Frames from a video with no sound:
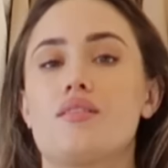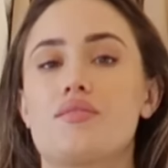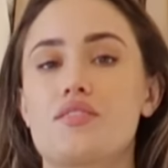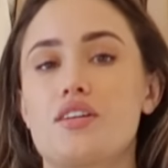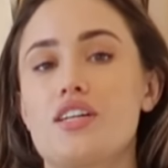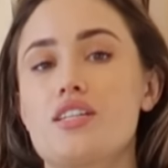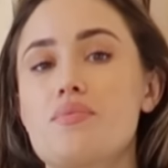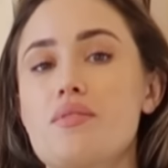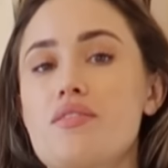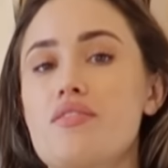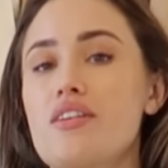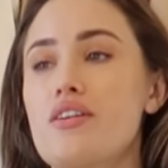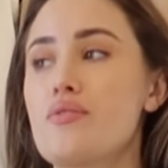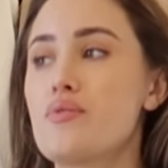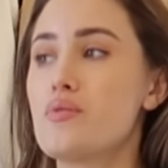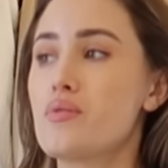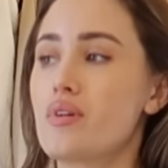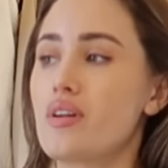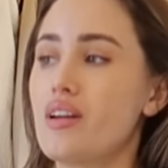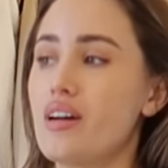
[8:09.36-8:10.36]
I've tried to be really
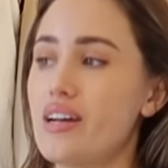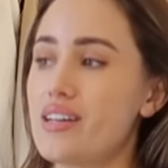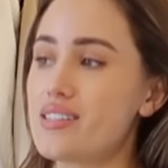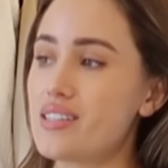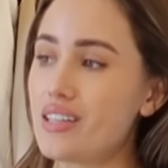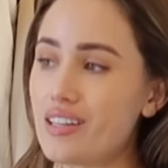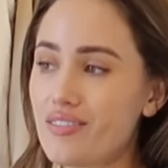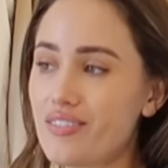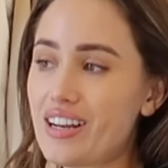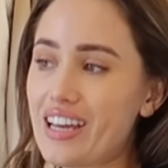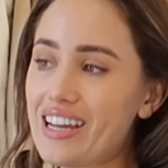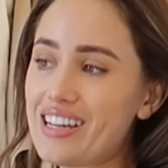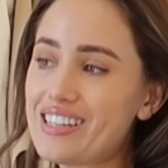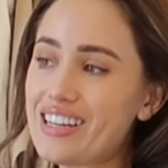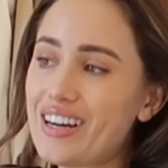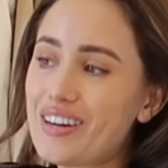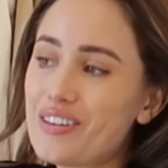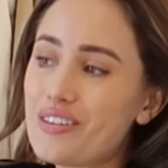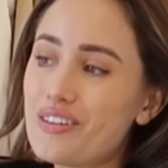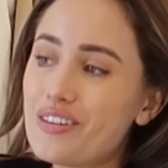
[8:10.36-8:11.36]
organised and I've laid
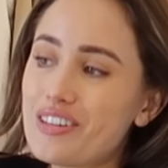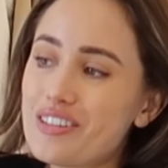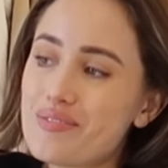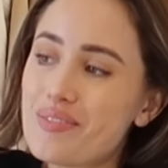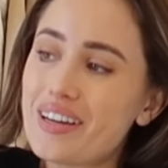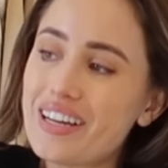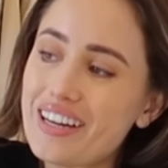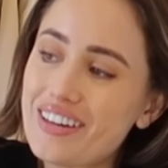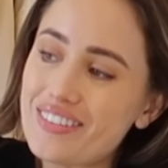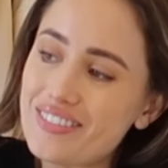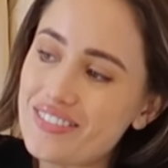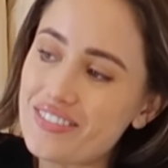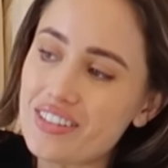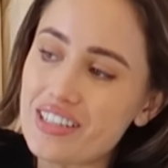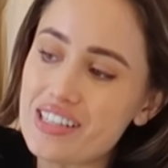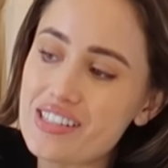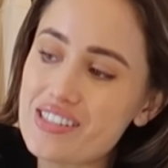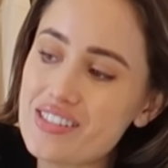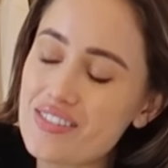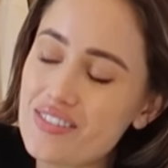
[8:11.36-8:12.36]
out all of my
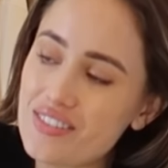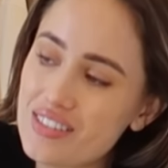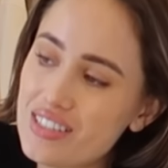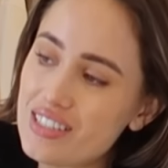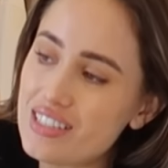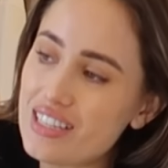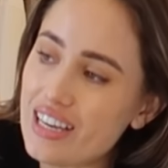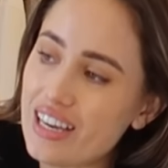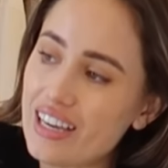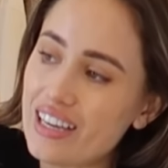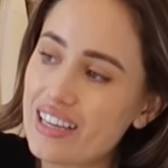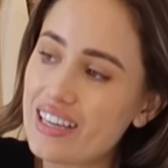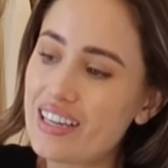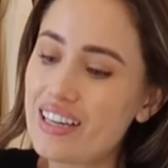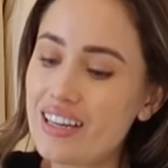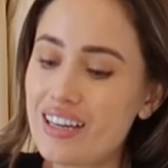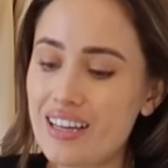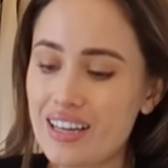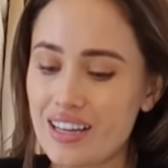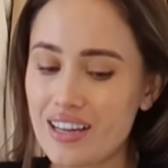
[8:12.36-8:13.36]
outfits for today
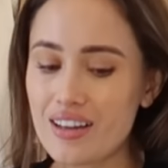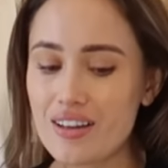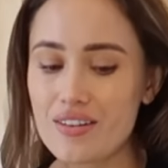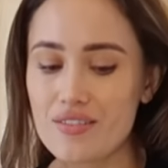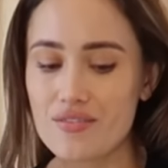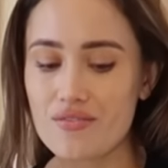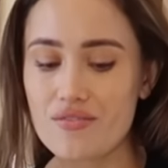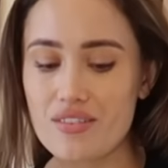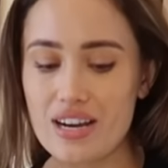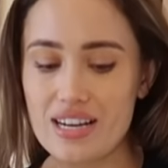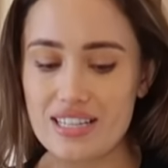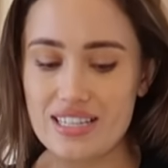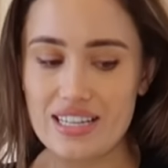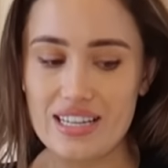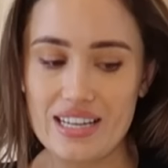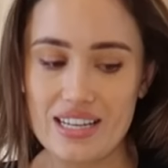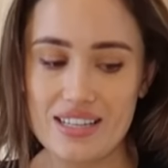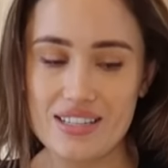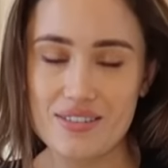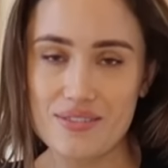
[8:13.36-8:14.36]

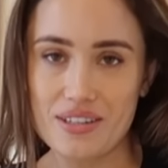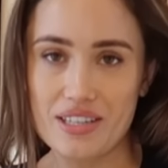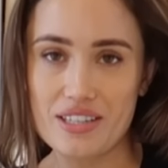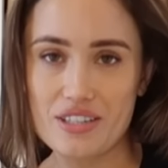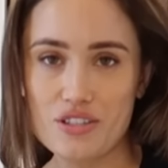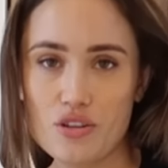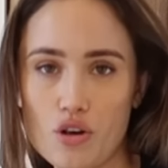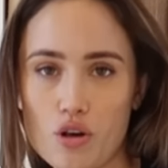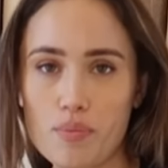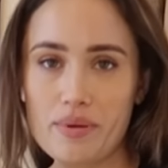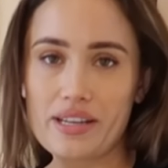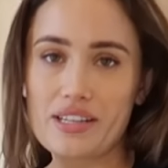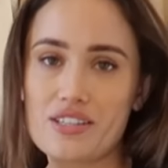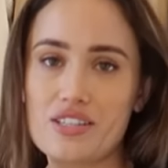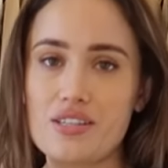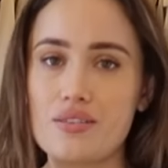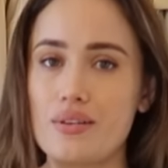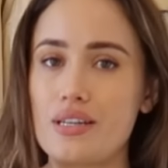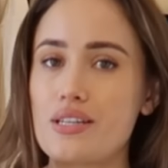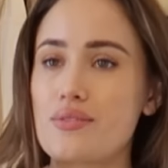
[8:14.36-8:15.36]
ready so I can just hop
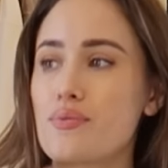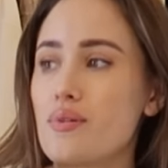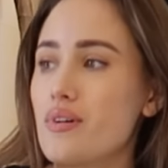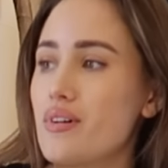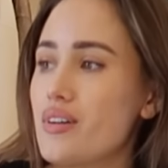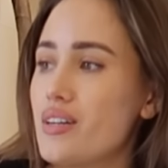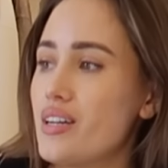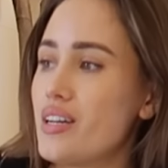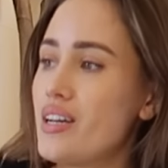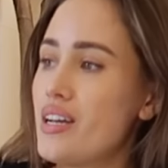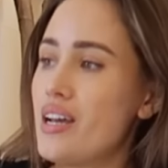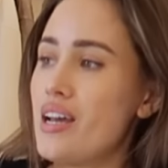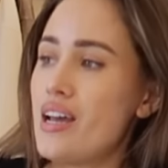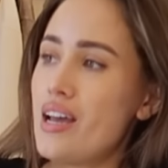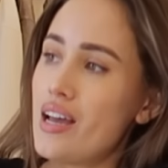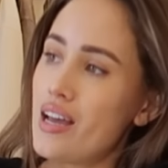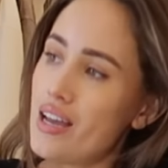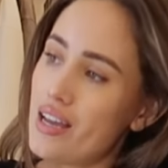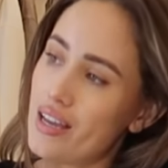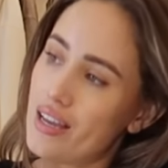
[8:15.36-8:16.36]
into each one
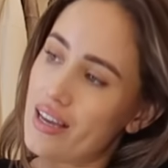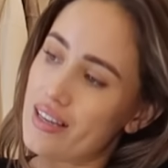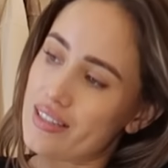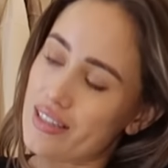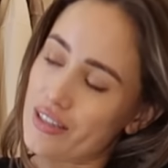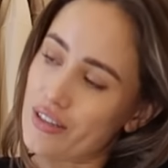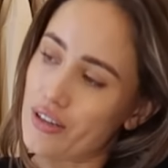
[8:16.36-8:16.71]
as I